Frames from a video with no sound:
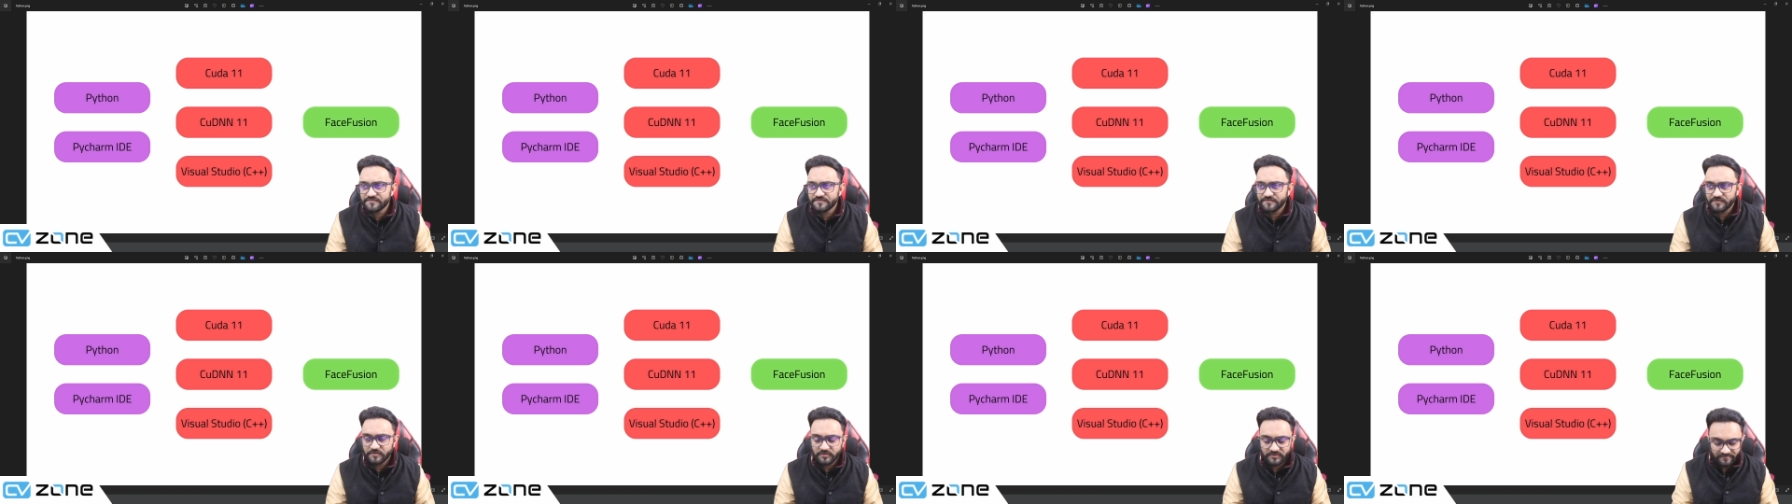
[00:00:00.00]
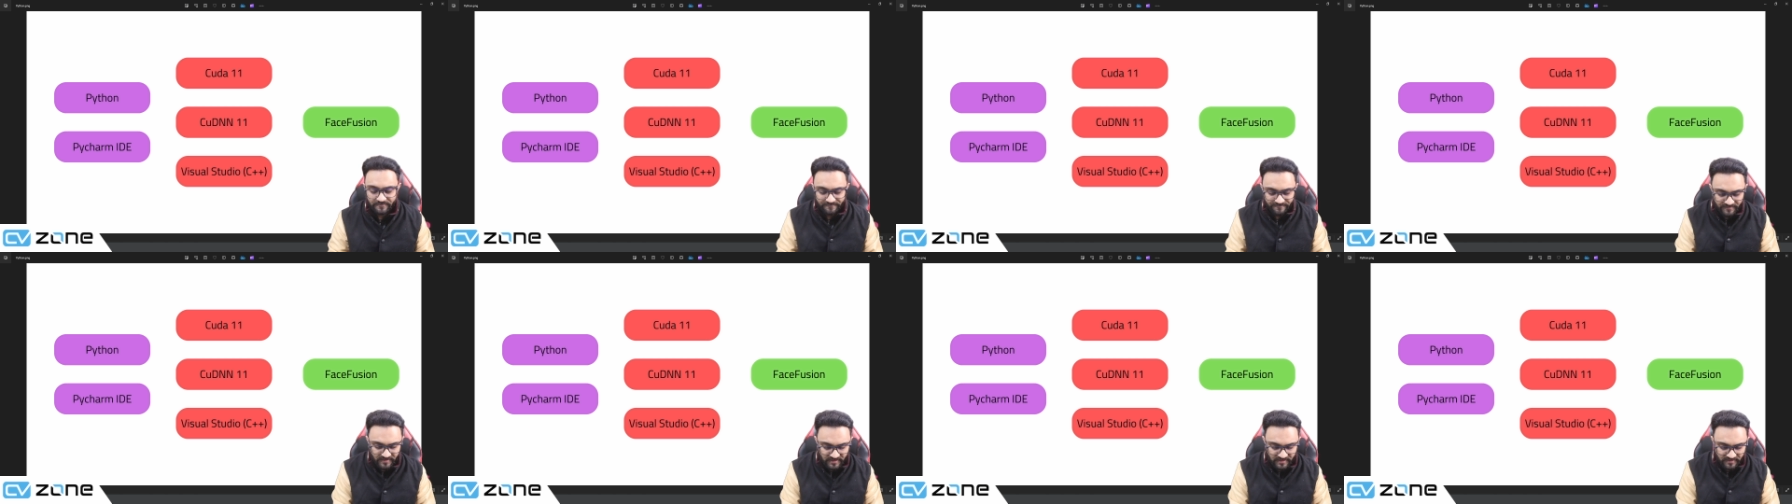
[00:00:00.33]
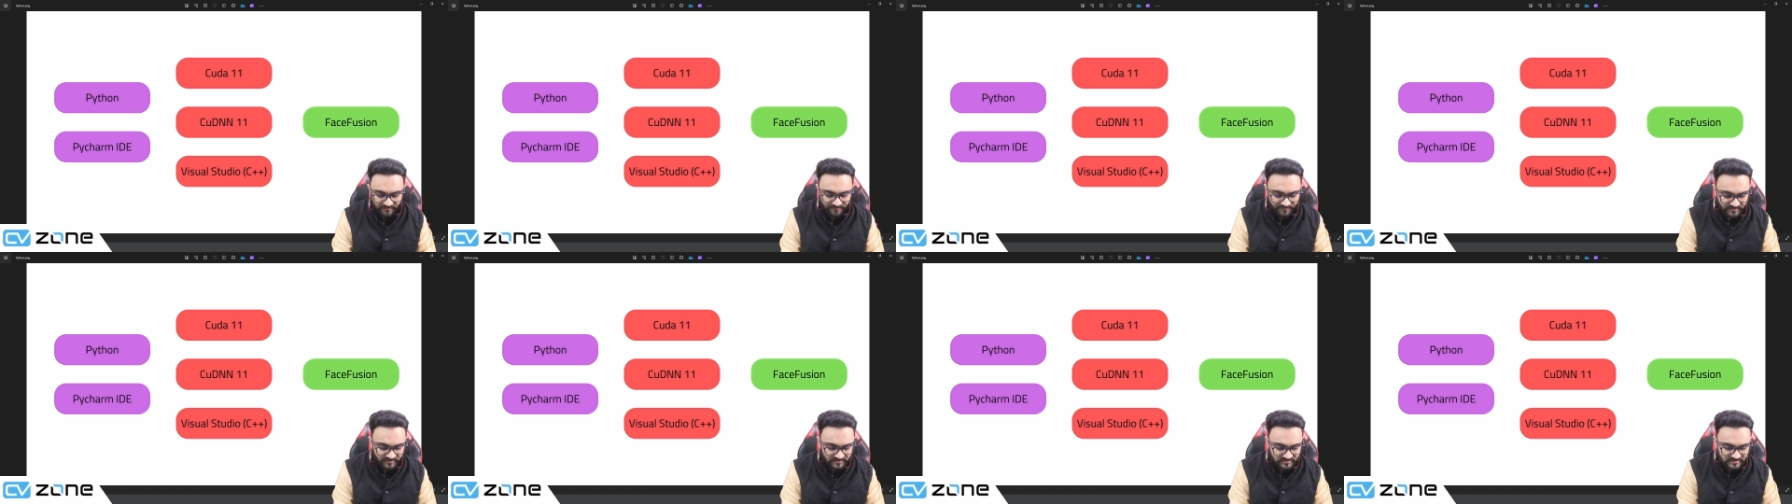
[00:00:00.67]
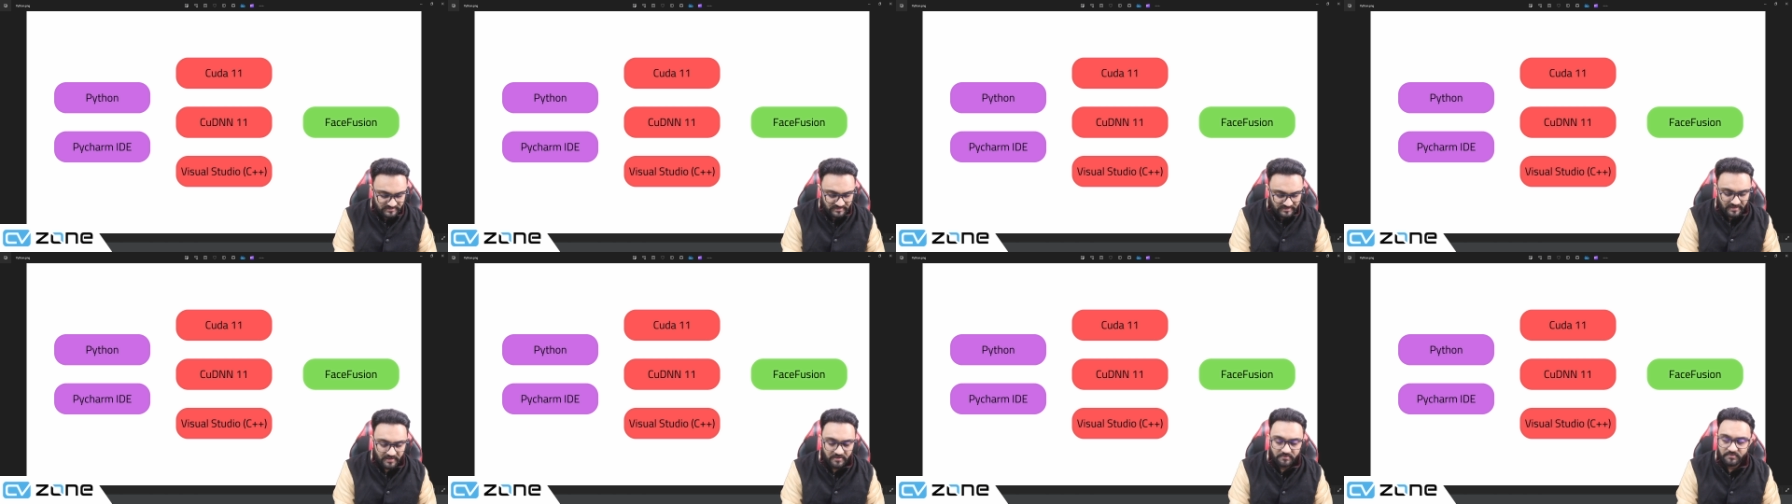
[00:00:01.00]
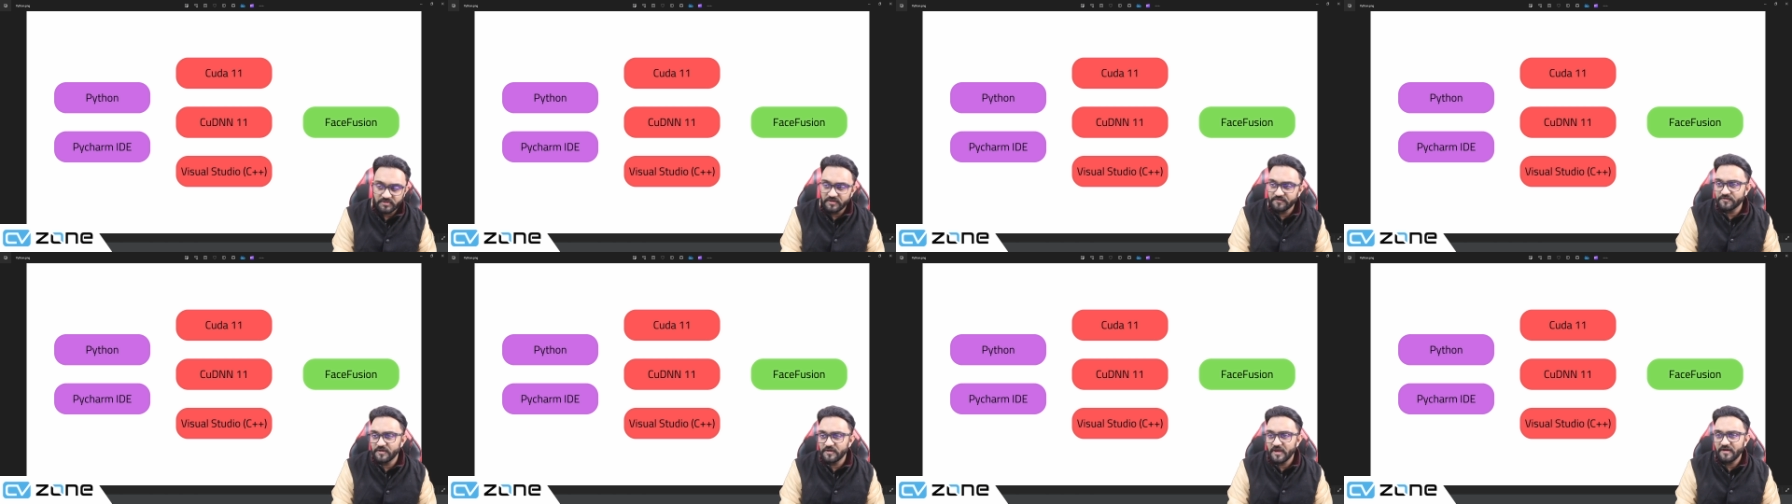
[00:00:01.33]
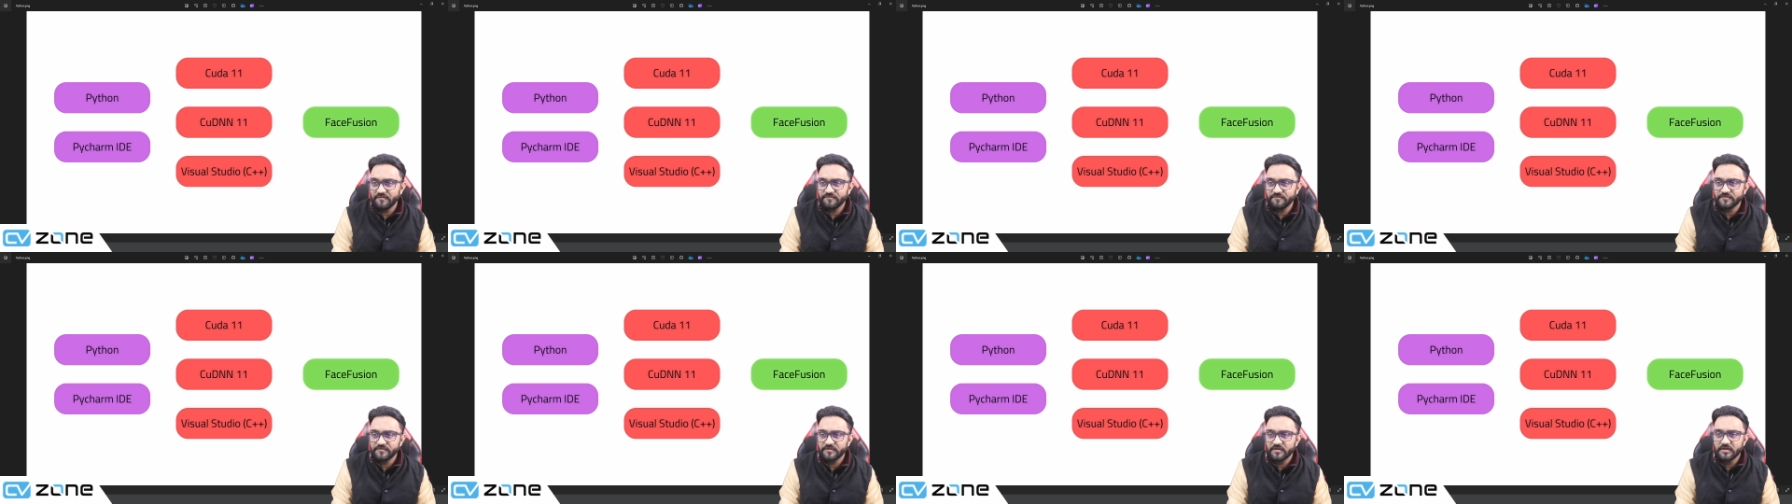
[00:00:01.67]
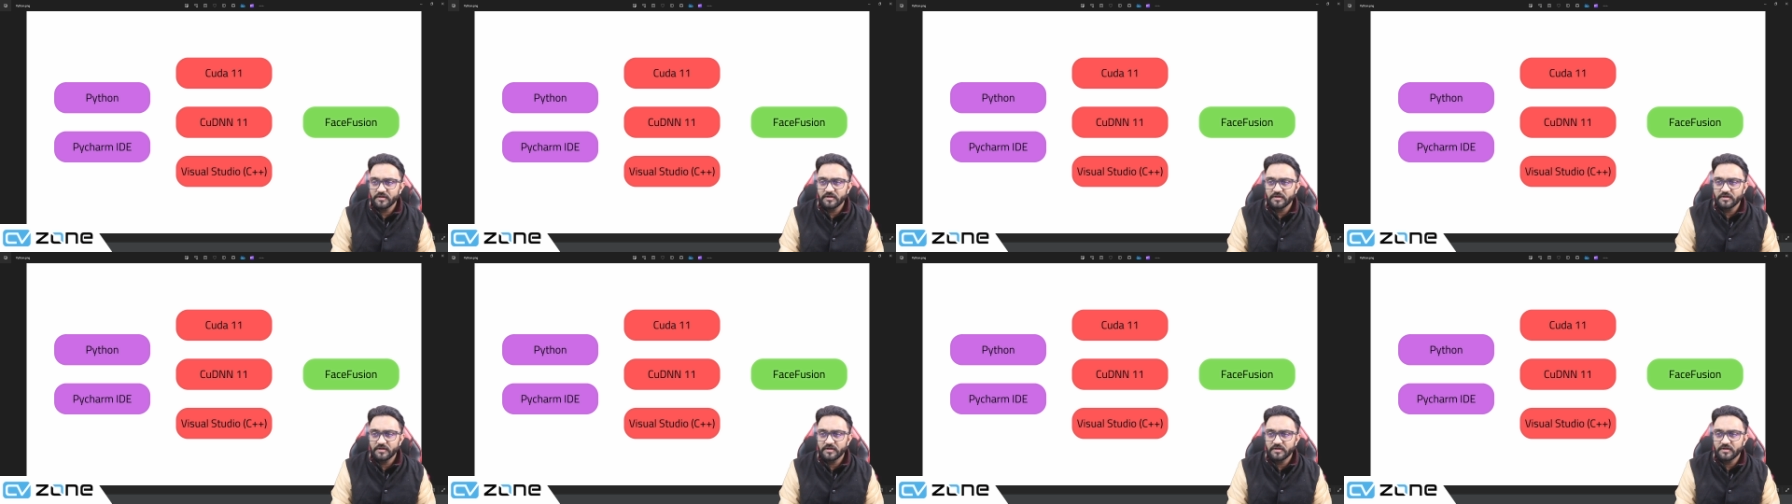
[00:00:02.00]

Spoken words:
for the very first time, if you have